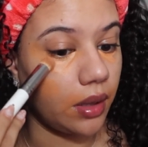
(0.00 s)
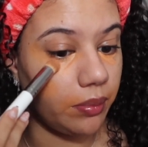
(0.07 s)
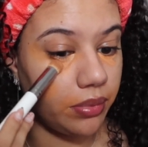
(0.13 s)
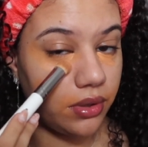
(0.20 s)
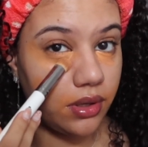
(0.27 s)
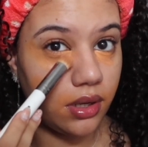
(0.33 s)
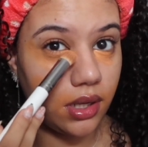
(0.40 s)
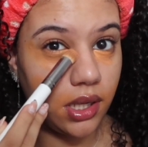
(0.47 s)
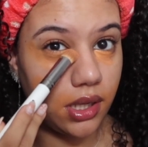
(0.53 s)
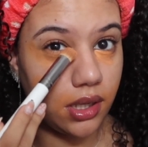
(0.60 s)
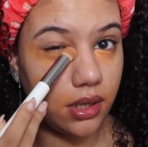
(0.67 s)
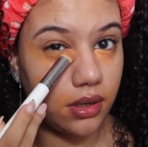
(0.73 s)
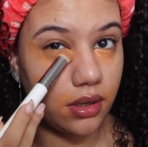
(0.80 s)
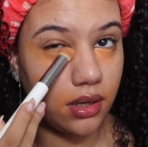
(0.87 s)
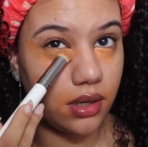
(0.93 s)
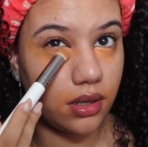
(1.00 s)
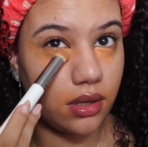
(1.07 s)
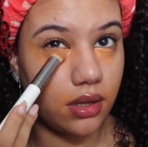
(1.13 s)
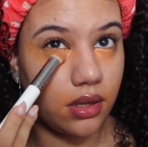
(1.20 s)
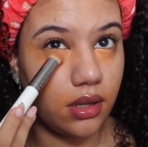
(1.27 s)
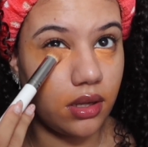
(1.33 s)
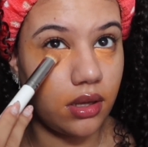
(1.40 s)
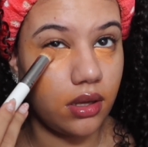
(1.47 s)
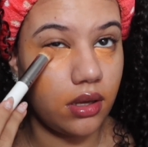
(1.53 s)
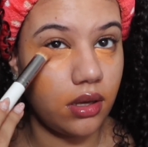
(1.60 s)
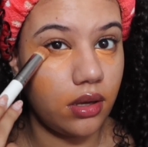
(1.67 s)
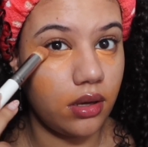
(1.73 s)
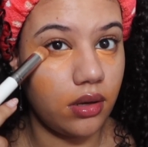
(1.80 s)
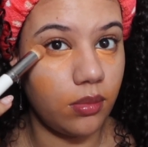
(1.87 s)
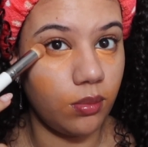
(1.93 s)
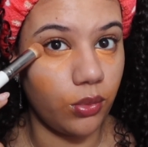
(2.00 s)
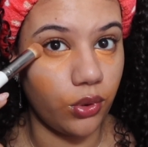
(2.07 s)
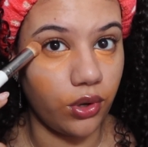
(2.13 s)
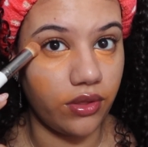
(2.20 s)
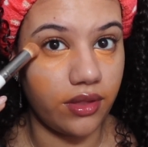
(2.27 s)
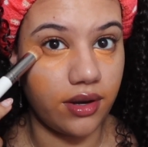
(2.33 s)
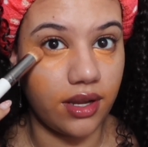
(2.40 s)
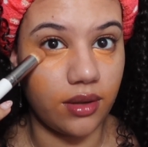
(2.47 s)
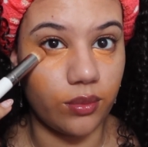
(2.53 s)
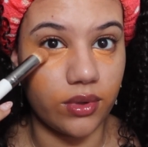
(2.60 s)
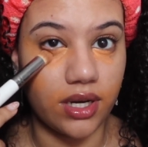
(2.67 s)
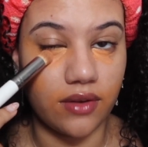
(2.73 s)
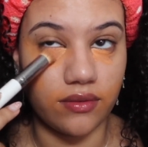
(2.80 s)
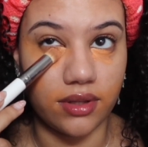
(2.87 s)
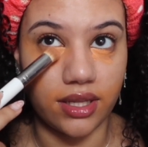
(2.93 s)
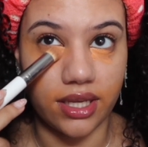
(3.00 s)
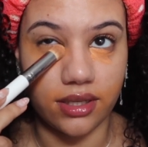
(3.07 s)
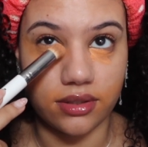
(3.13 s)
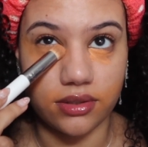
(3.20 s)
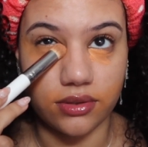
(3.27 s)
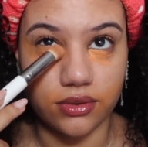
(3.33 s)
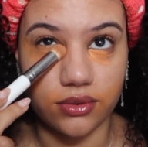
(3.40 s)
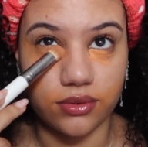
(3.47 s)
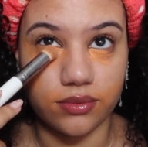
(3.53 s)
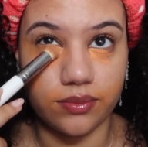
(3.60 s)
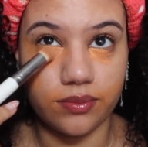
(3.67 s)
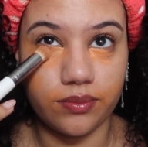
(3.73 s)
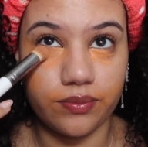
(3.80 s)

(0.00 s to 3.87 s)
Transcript: Put on more than I would have liked to.